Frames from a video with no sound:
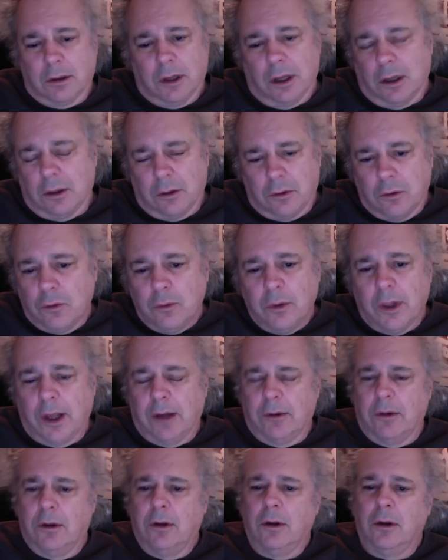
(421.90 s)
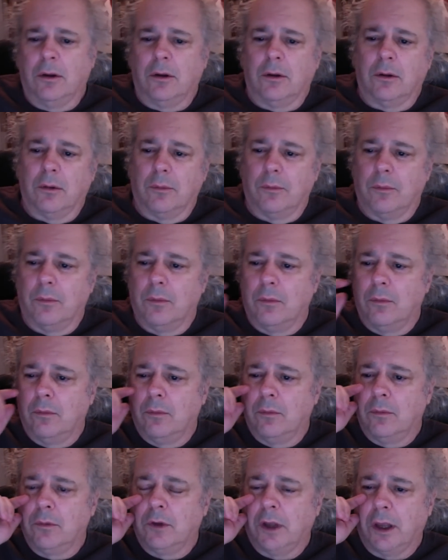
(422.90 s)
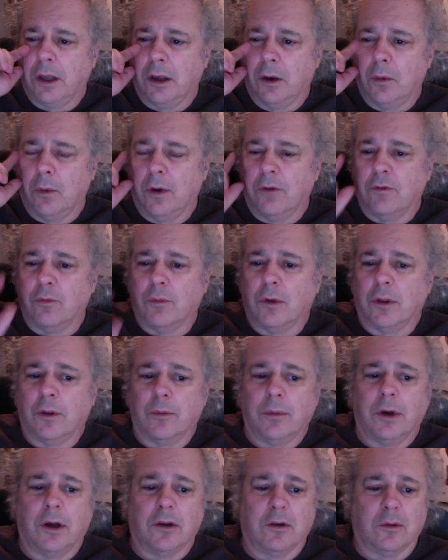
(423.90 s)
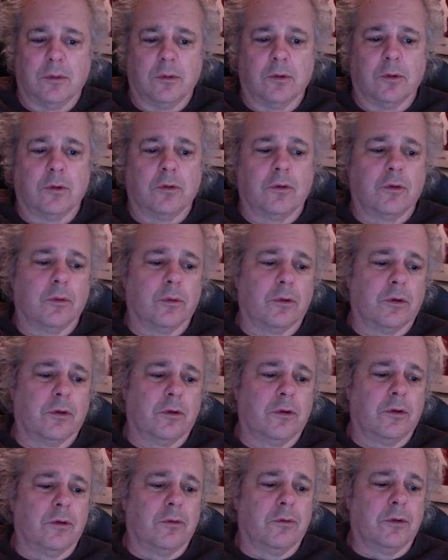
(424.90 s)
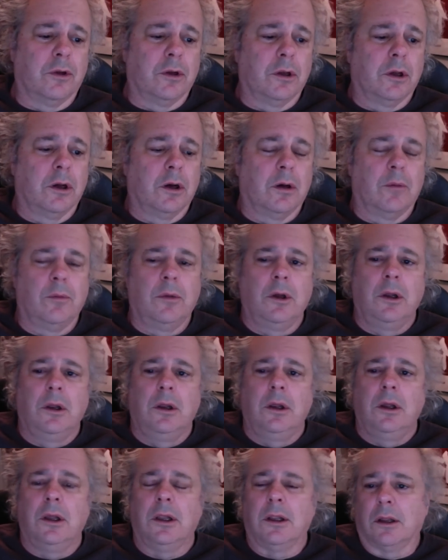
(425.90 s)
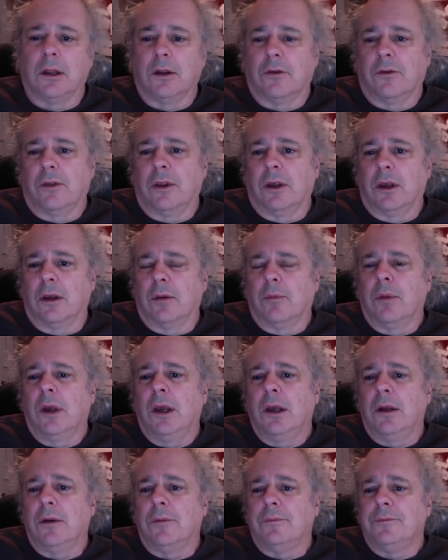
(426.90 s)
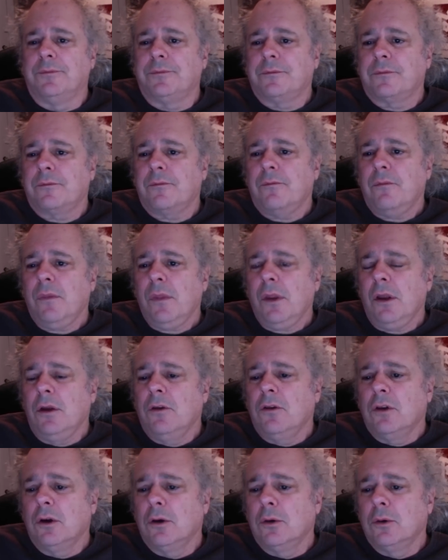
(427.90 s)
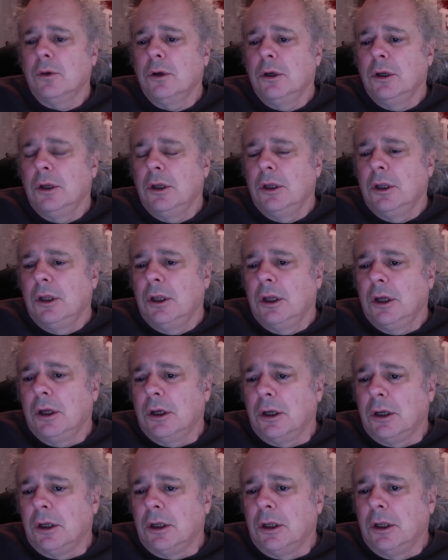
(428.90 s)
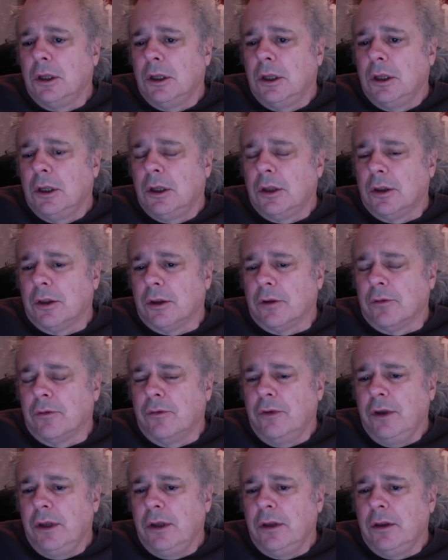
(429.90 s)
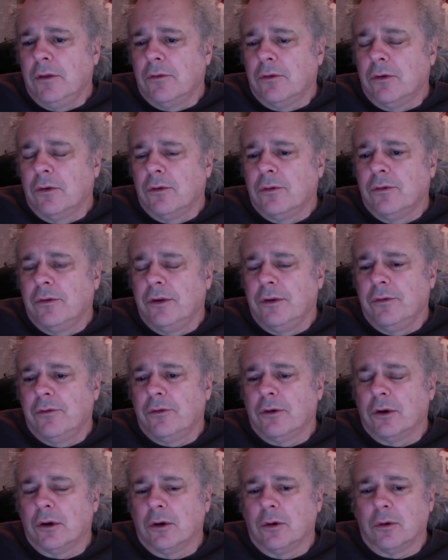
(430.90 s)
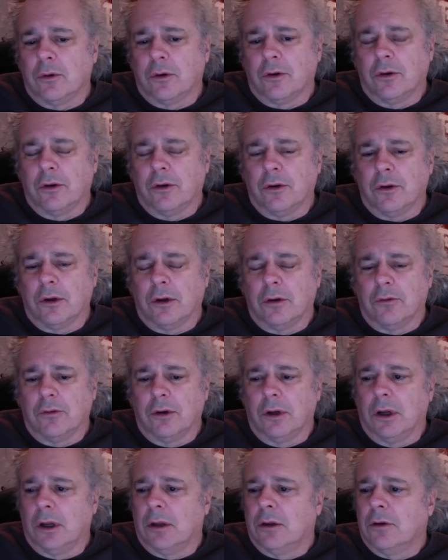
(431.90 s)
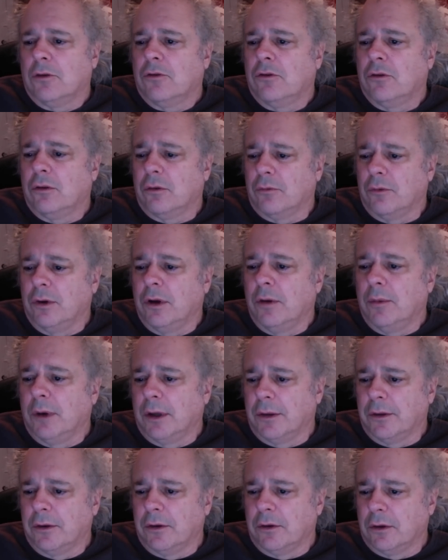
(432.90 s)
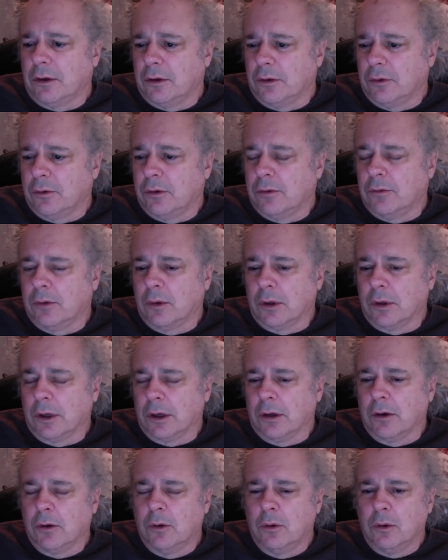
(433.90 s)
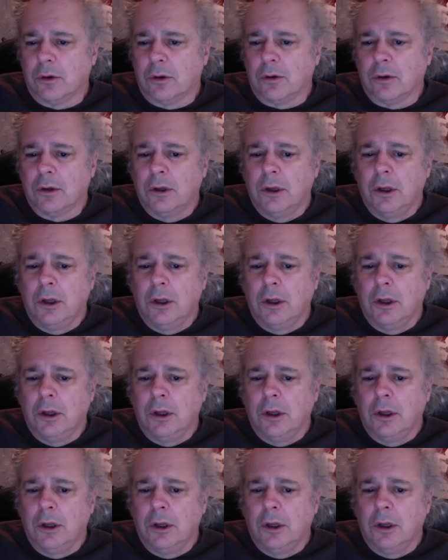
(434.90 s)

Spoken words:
can't do that, taking away from other possible sources of income unless they get paid. So the full fee for a course is $100. You can read about this under enrolling a course.